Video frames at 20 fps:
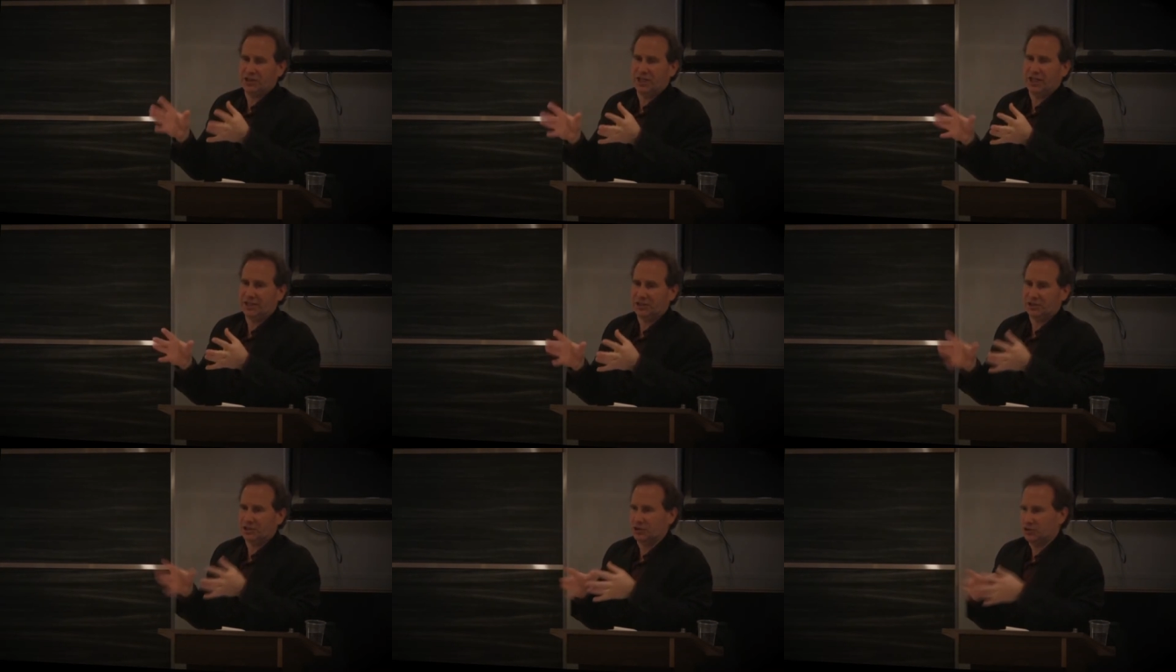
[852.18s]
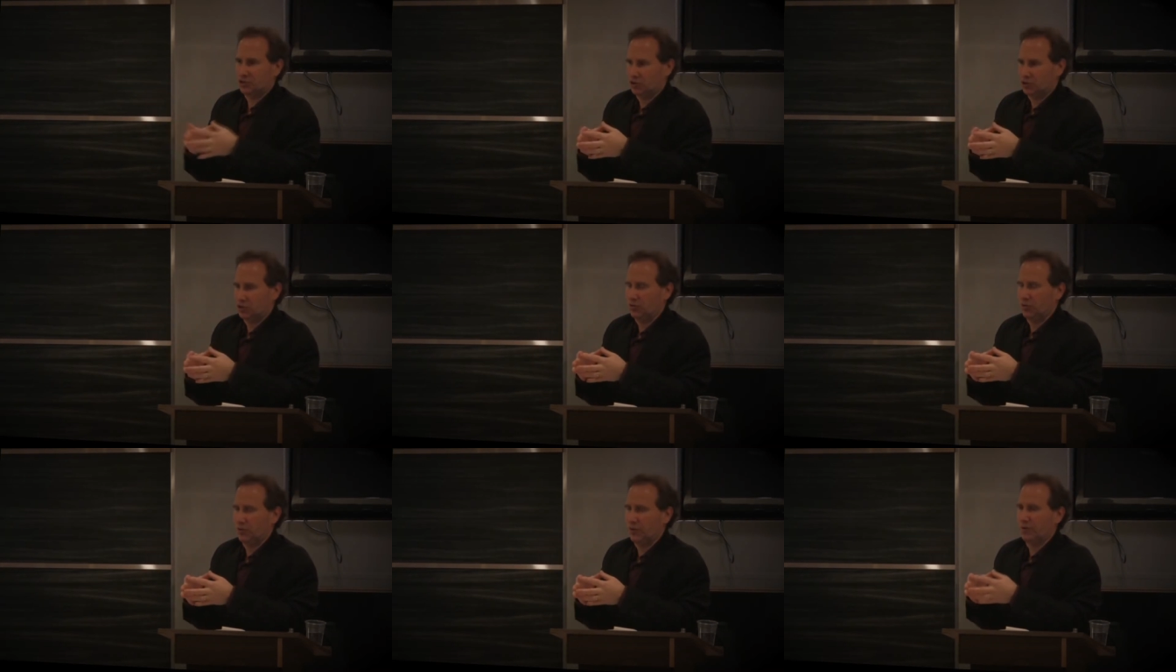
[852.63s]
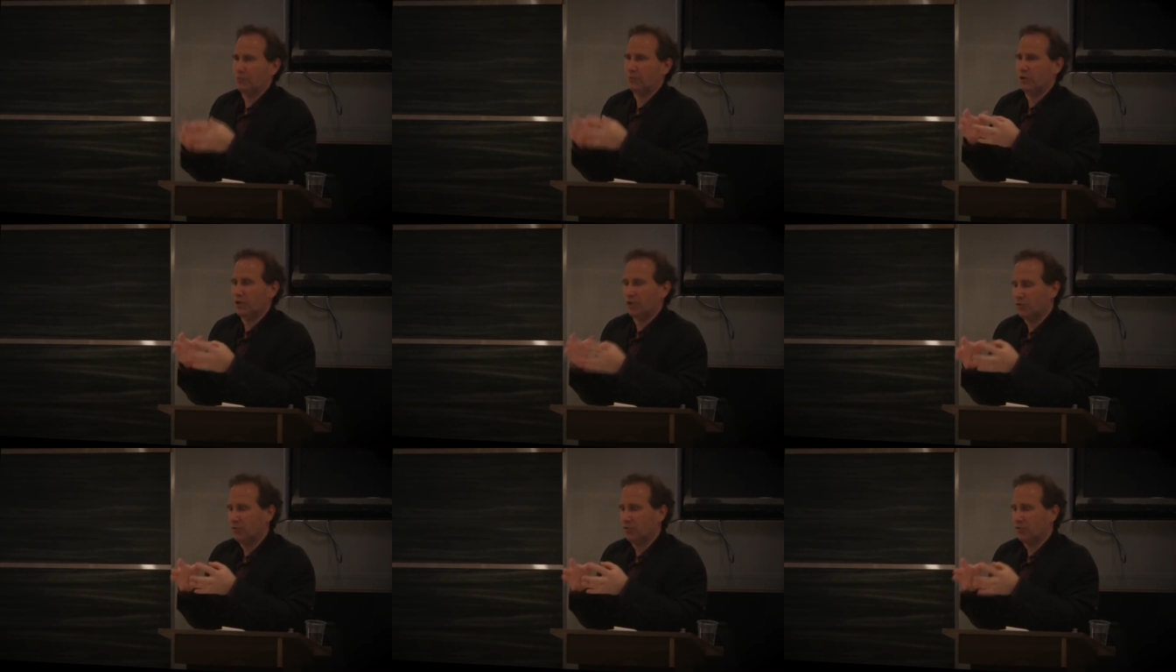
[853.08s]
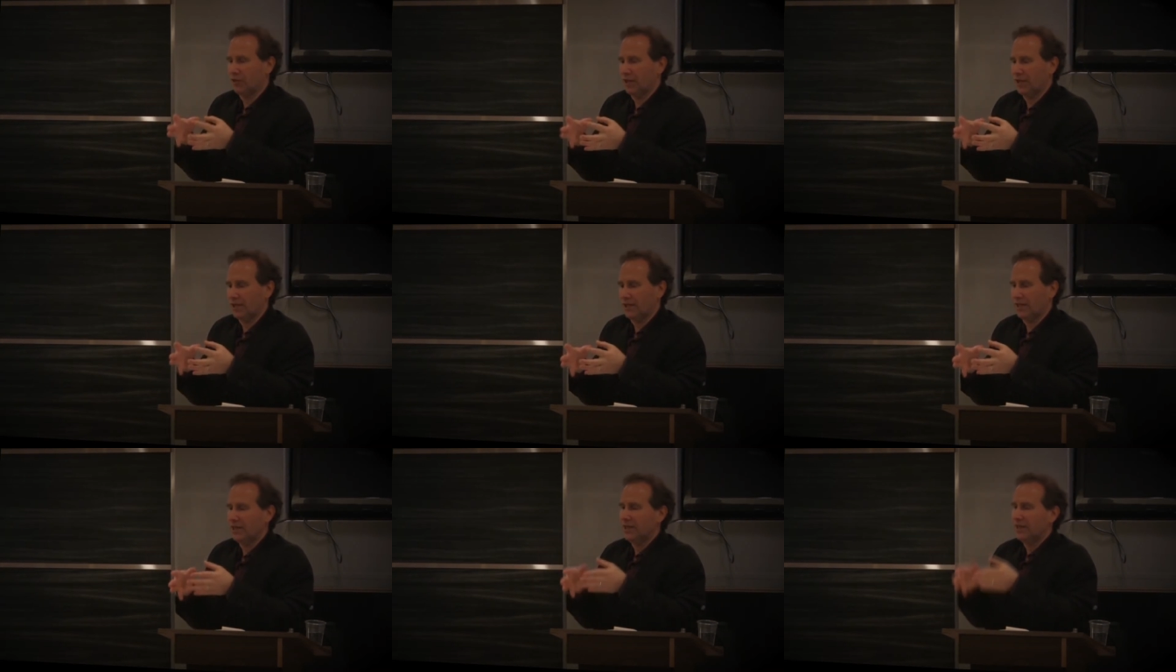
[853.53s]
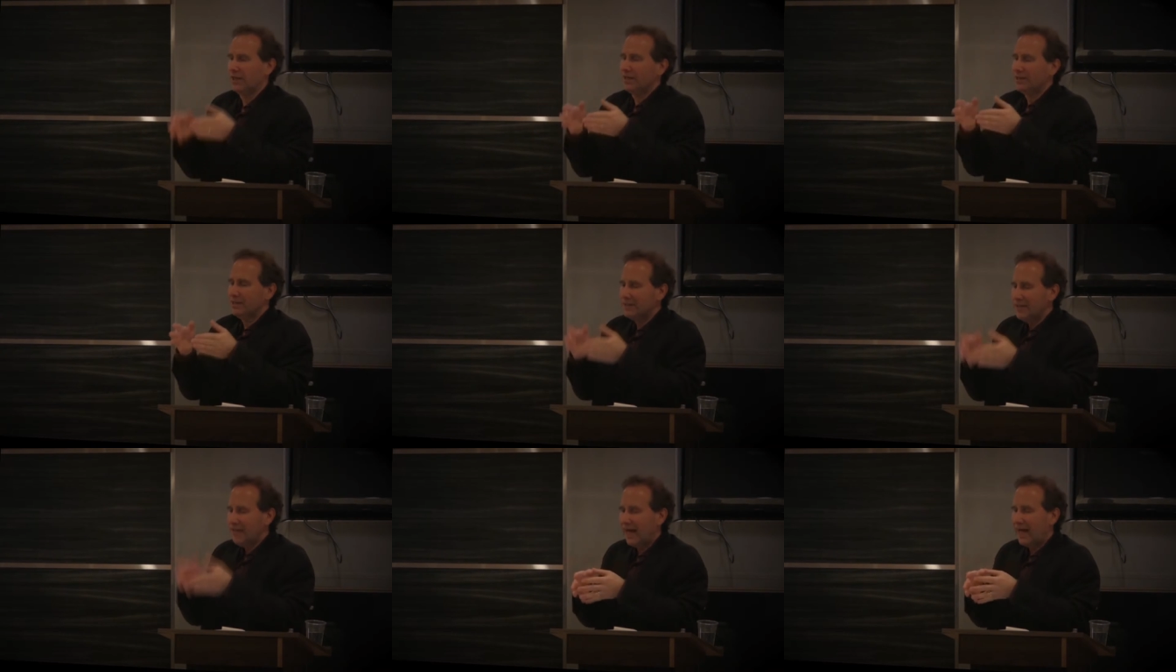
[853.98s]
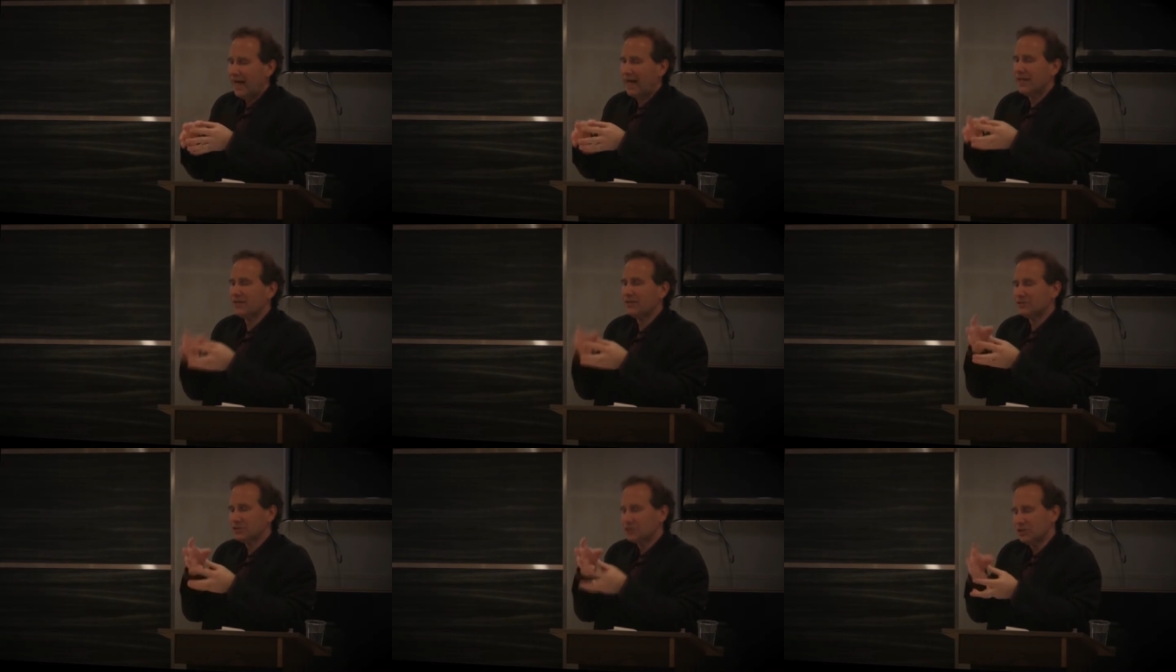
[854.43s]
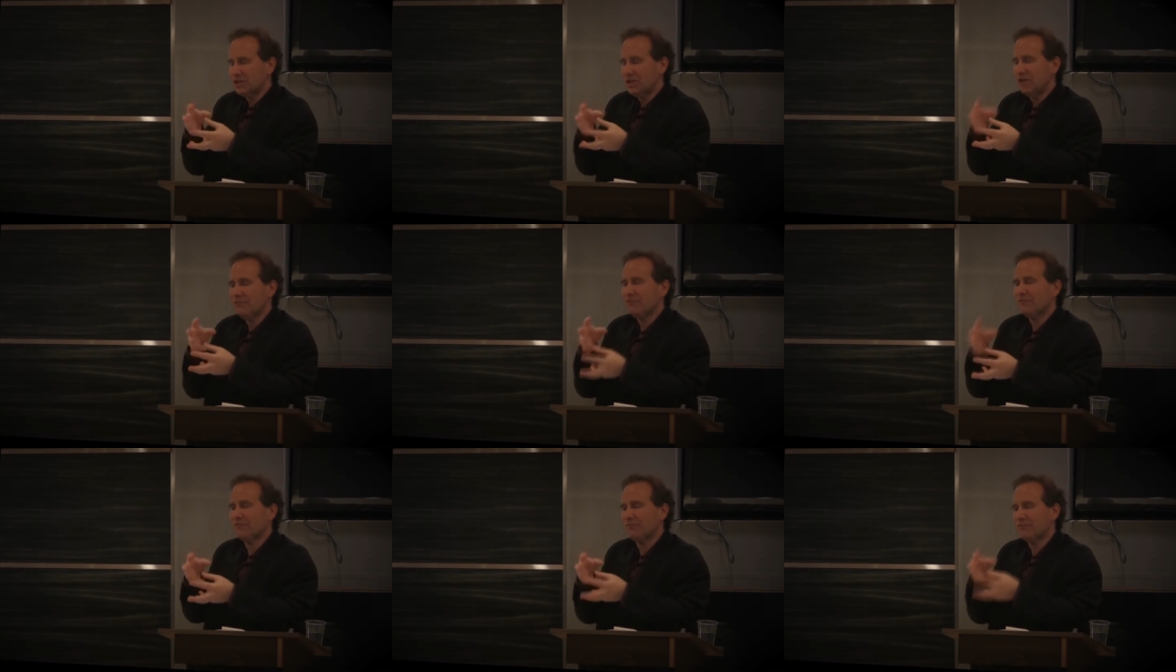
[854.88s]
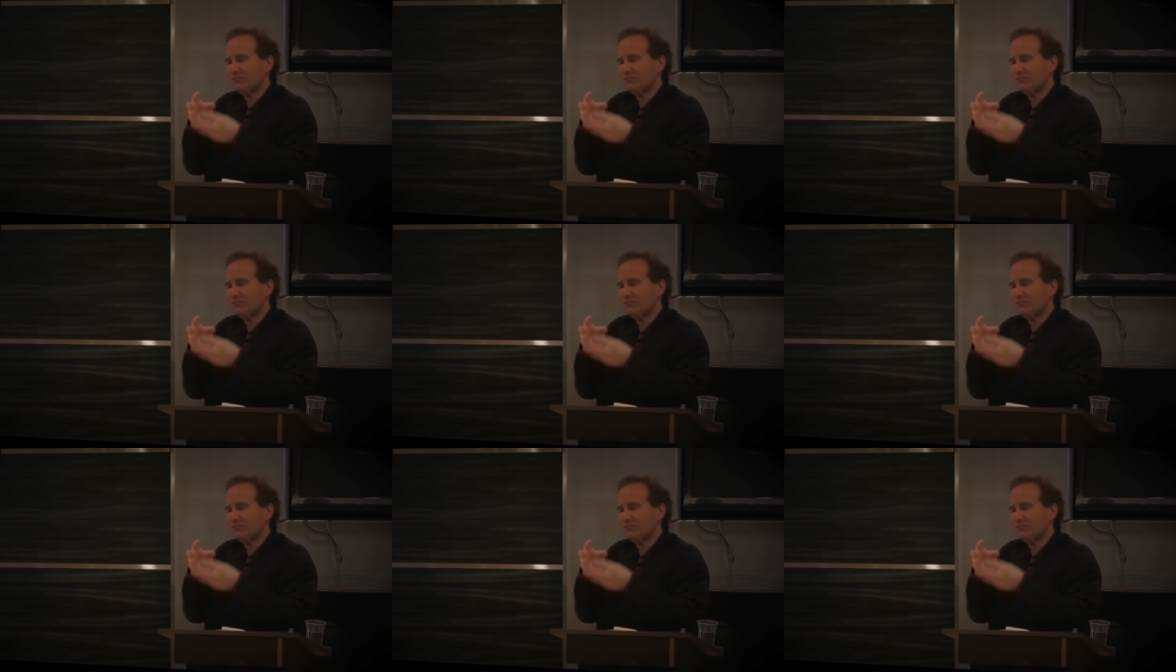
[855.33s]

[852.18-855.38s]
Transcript: changes to it, where you think, yeah, there's enough